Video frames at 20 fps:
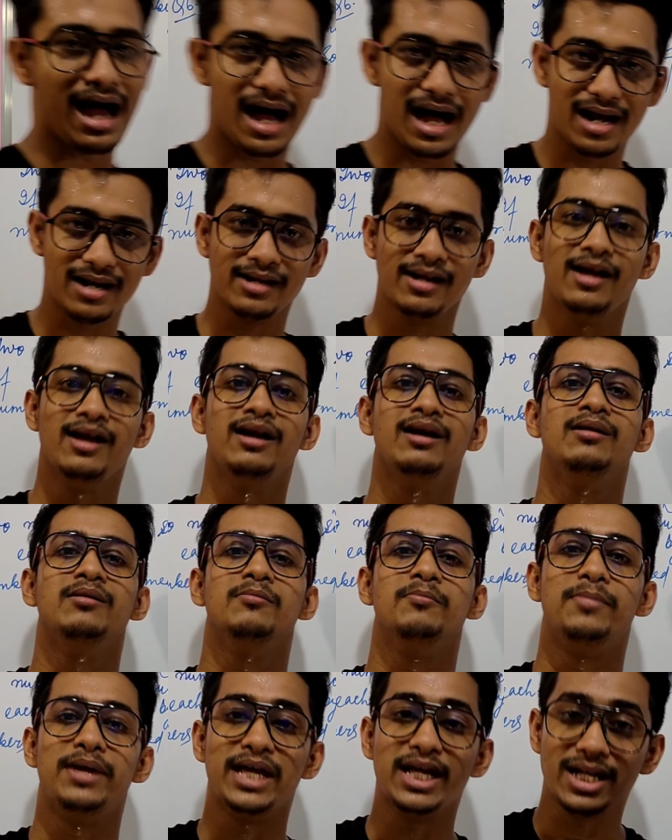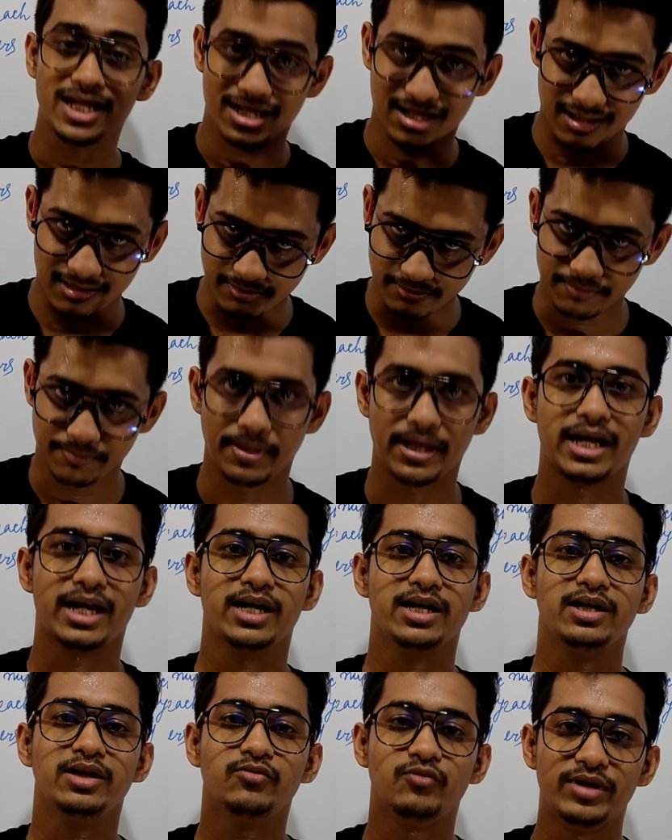are being
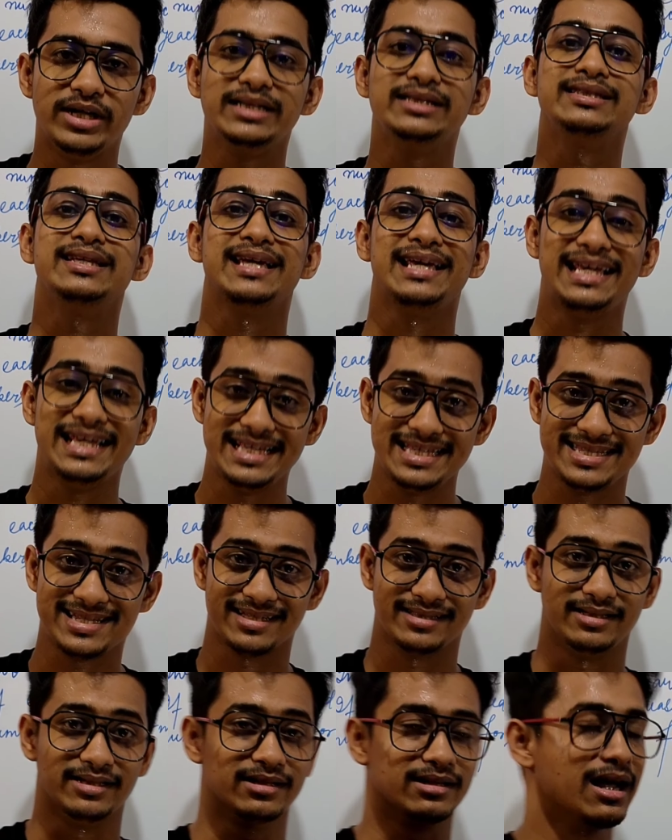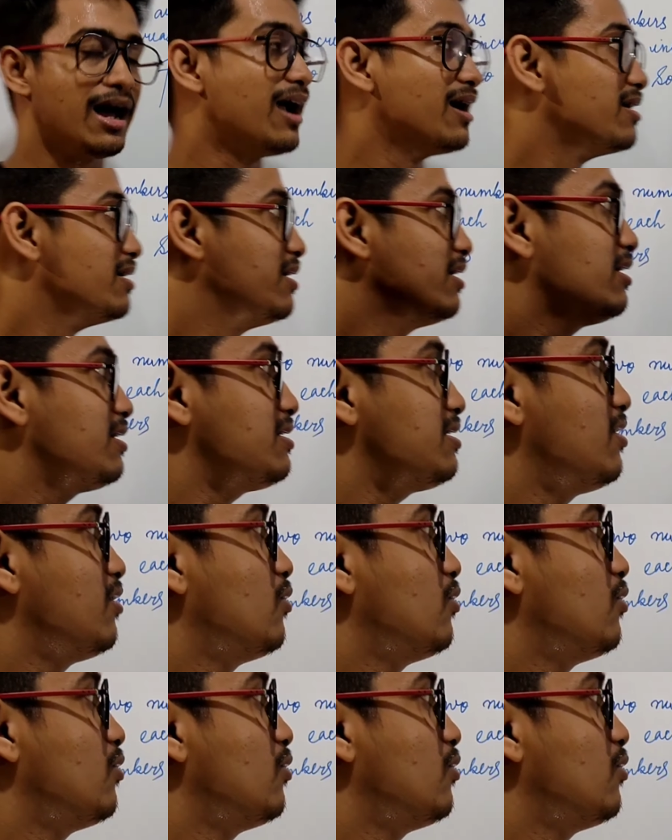compared with each other under